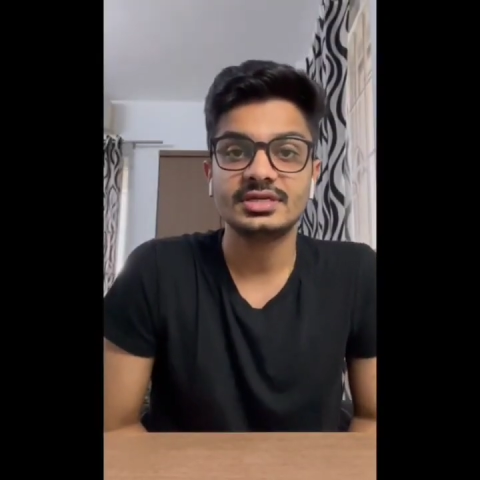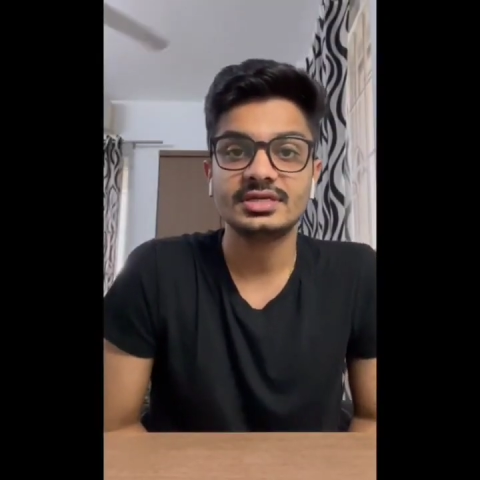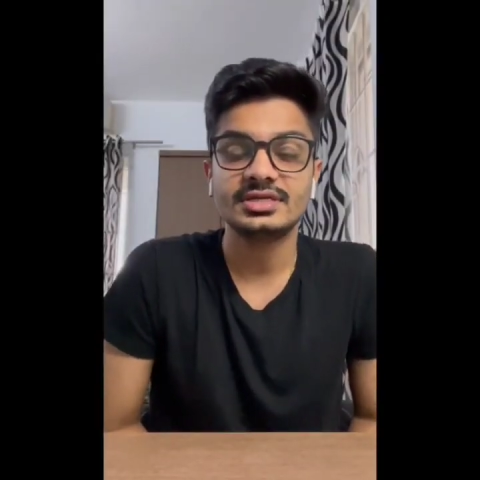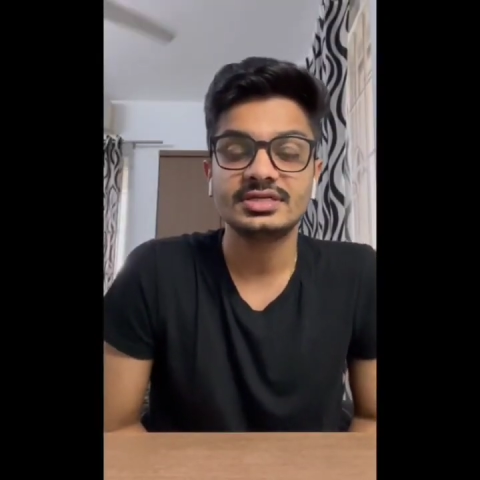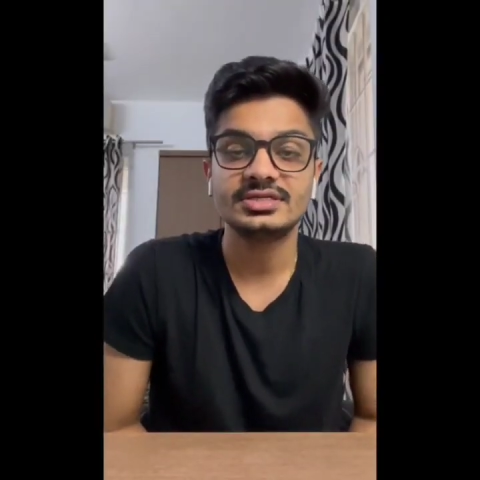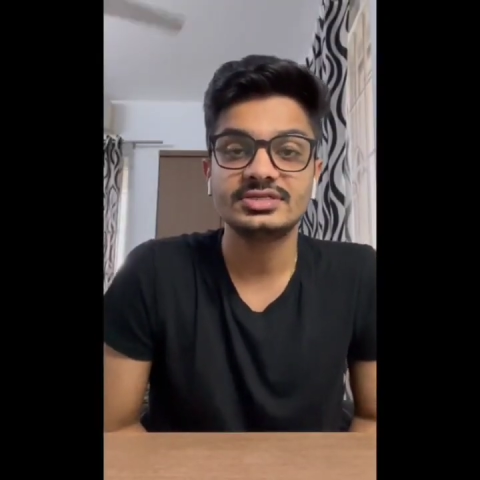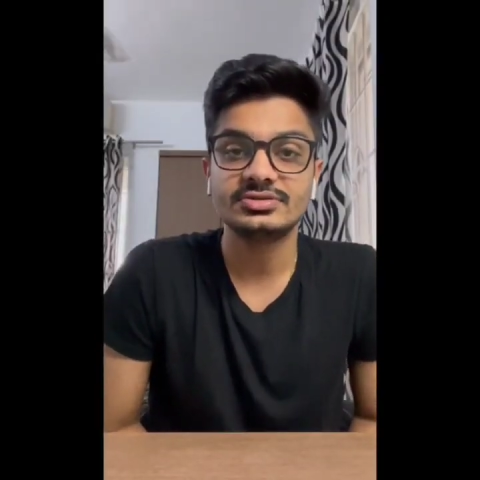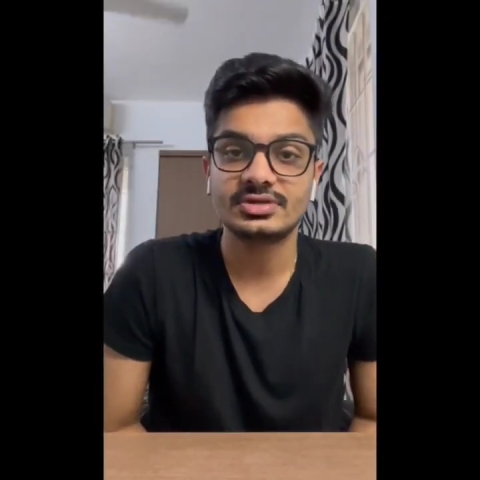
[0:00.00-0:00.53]
it
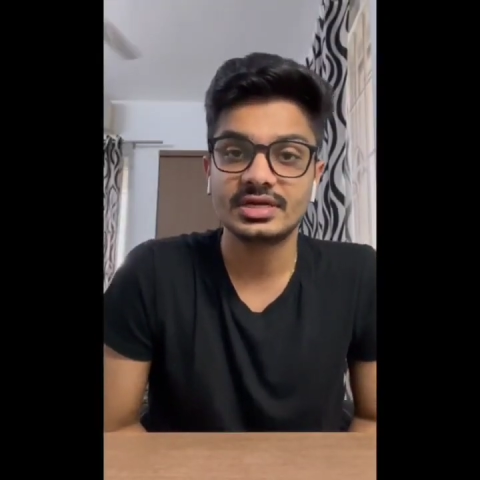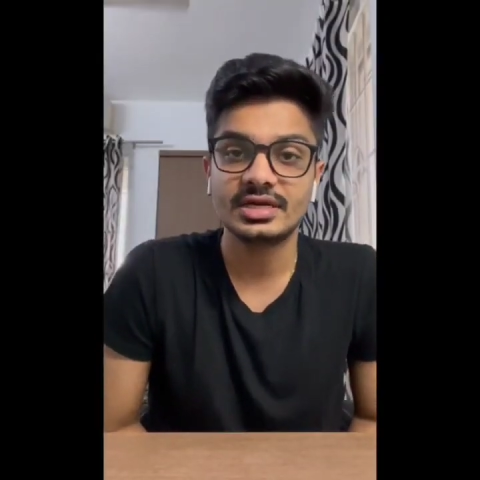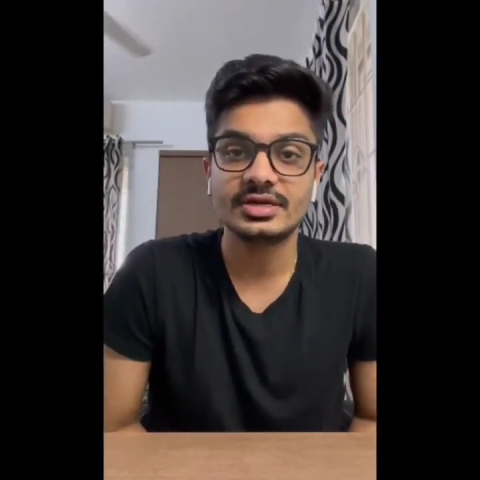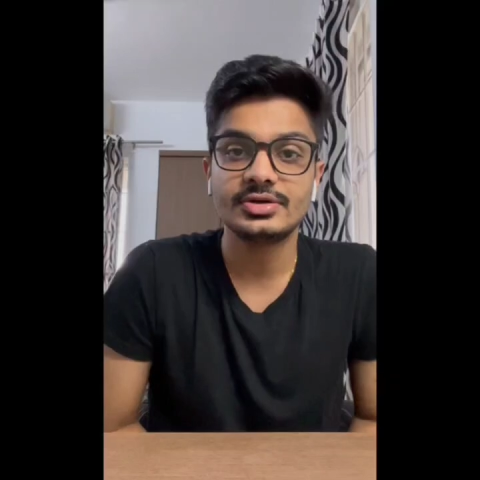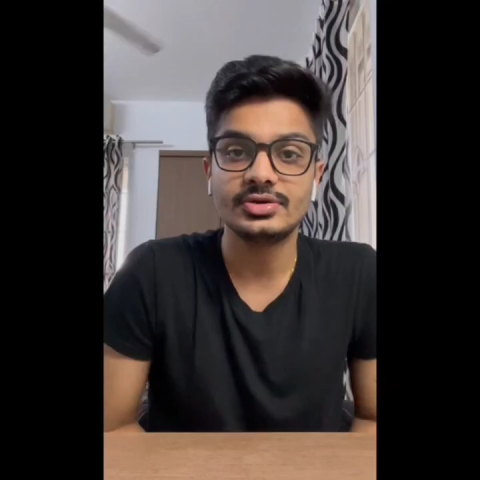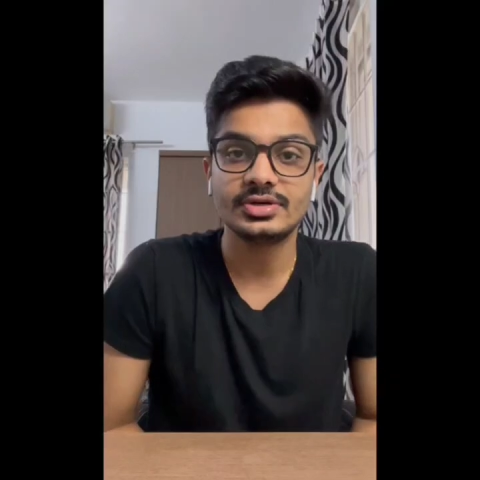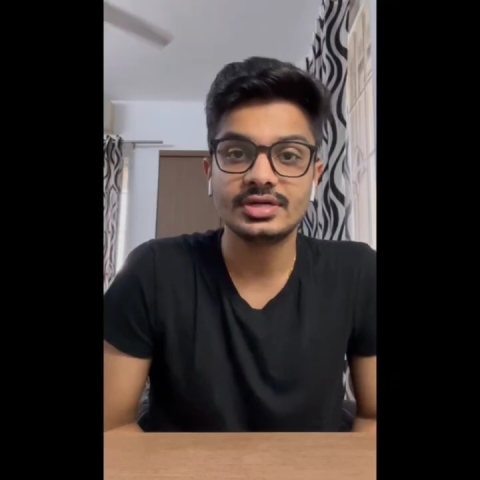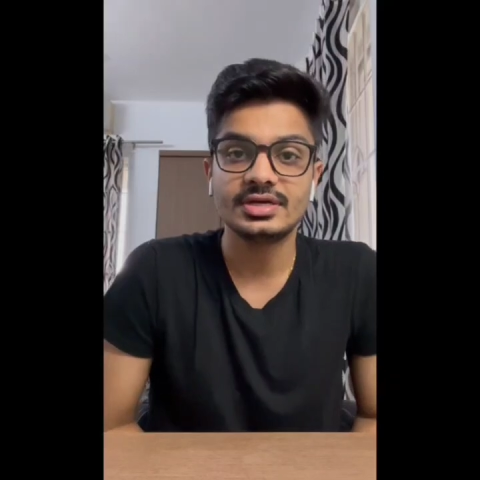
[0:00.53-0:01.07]
is really
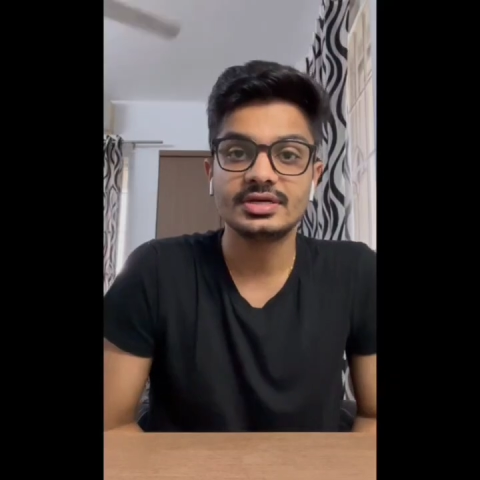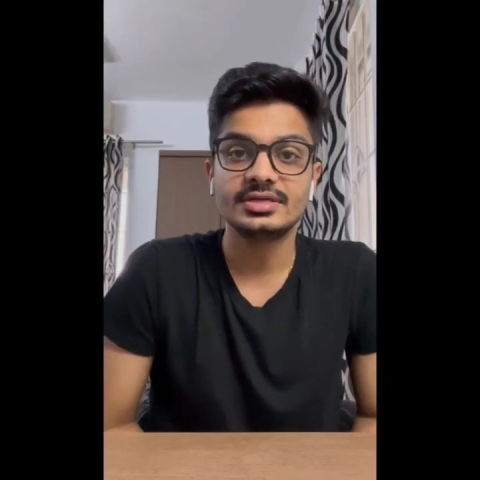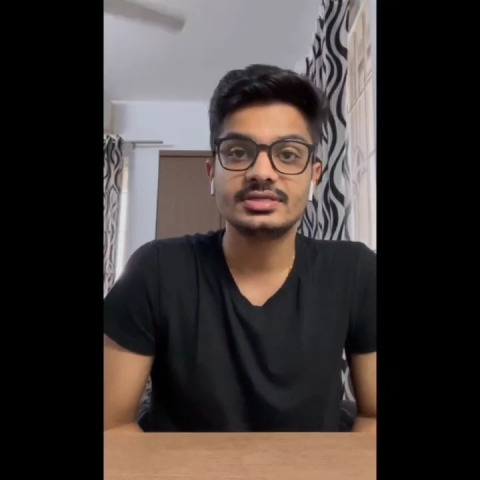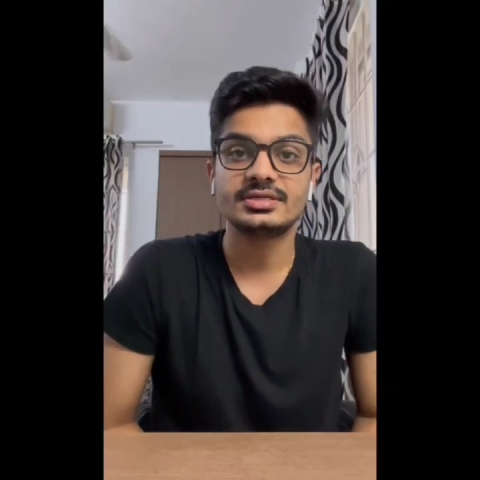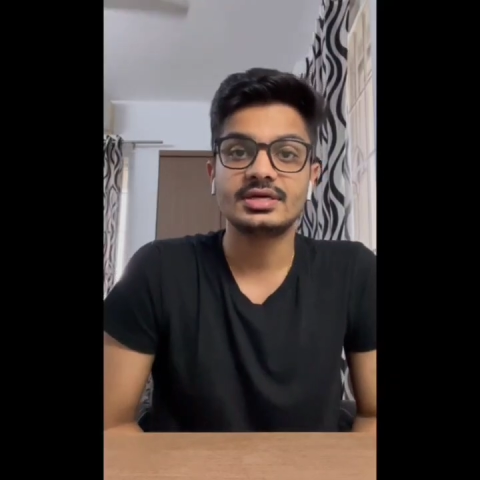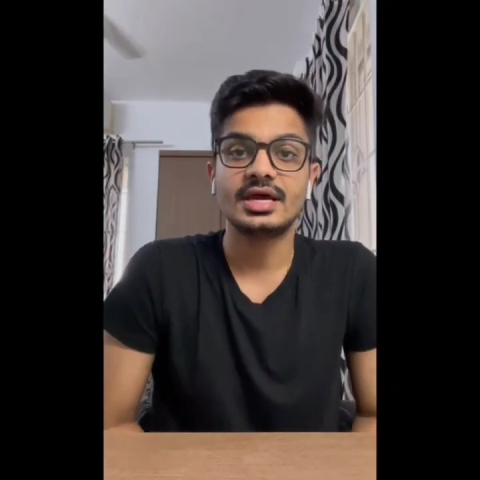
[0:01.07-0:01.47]
good here